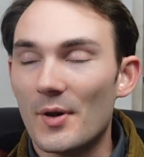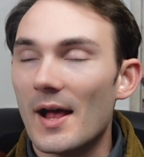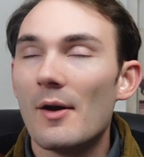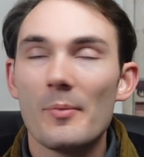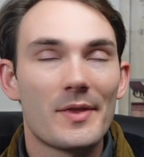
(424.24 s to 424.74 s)
but
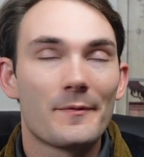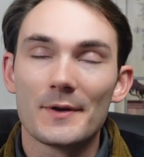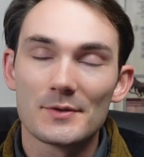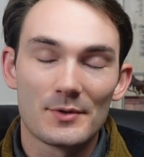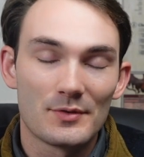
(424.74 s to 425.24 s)
I will be the
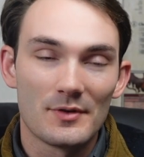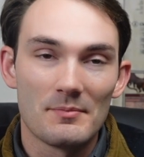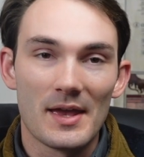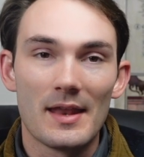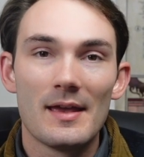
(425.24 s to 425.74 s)
first one to
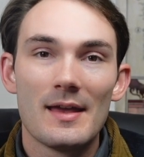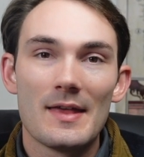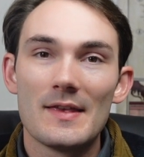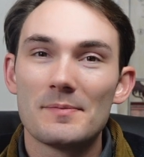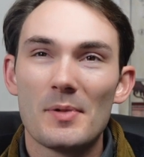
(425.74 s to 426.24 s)
admit
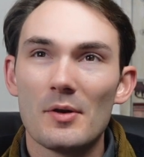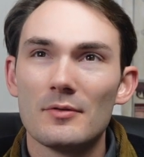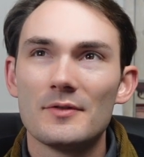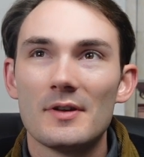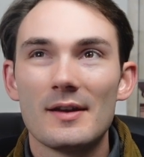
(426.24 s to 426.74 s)
this
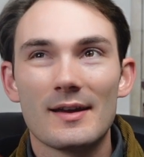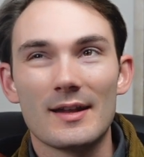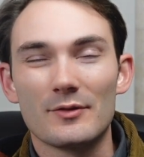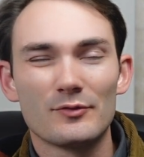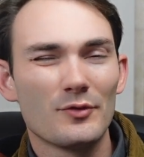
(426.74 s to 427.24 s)
build
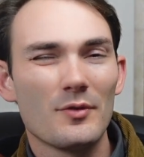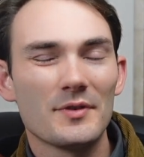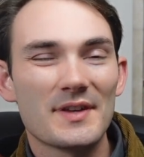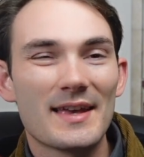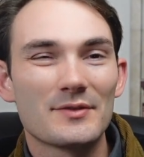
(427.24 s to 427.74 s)
kind of
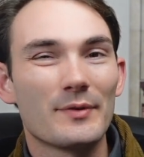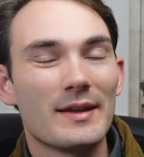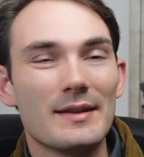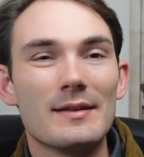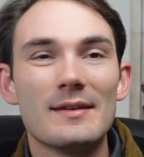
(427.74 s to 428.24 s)
rules as
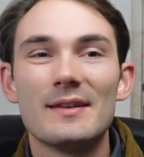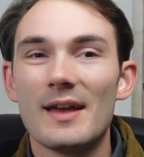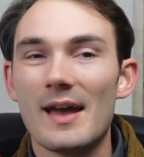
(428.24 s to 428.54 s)
written.